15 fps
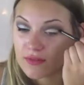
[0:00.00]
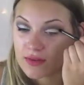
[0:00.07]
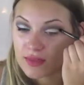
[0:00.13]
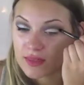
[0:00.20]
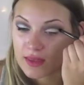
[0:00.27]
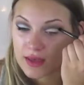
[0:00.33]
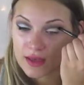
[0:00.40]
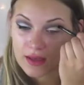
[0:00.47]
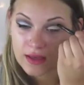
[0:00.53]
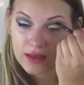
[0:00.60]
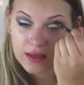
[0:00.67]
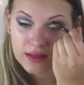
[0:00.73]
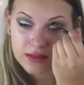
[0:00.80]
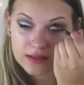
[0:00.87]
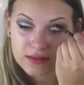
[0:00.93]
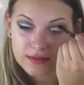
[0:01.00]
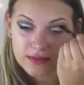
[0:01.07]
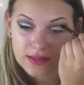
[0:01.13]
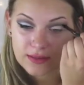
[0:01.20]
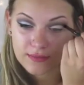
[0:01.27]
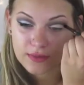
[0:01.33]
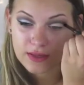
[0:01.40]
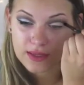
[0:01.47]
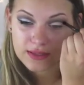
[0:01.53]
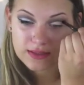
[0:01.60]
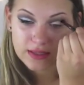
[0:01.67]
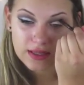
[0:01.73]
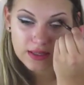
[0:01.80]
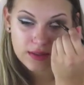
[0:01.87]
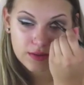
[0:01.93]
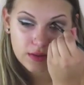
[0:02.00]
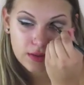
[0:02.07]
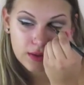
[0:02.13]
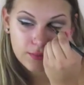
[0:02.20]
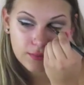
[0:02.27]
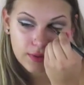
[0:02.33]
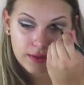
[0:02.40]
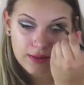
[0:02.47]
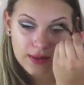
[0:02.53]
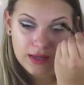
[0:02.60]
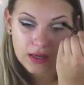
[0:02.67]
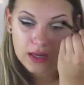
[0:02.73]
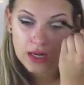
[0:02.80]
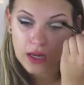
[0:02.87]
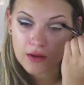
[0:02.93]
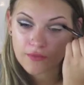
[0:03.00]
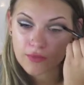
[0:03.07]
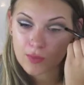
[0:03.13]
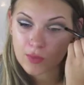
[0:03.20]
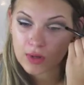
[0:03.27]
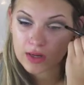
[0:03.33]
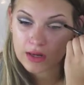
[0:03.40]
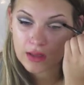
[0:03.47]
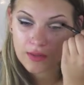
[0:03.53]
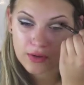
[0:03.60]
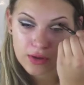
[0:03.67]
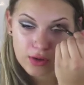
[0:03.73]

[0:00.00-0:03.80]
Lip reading: everything is seamless and completely cut off from one another.